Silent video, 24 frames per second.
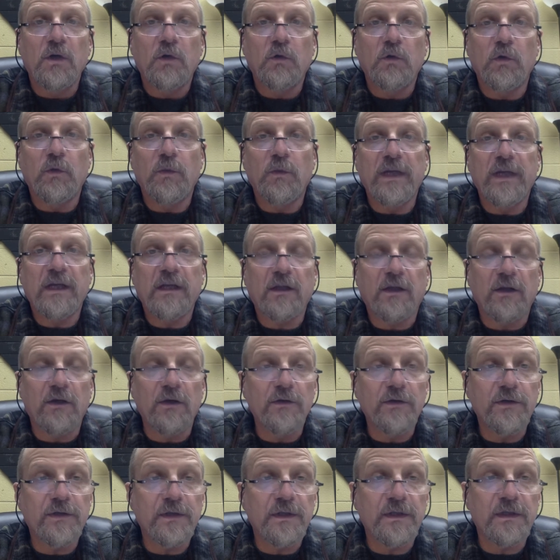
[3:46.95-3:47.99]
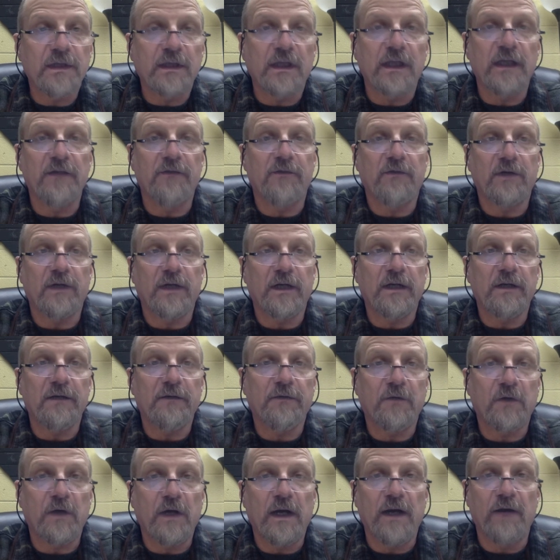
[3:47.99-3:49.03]
would be closed to slavery
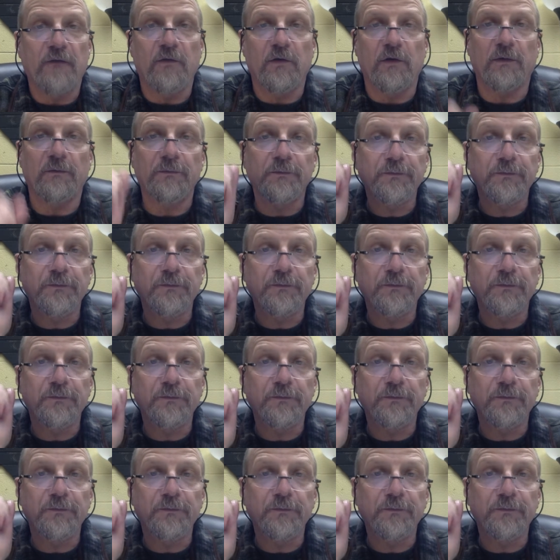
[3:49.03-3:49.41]
forever.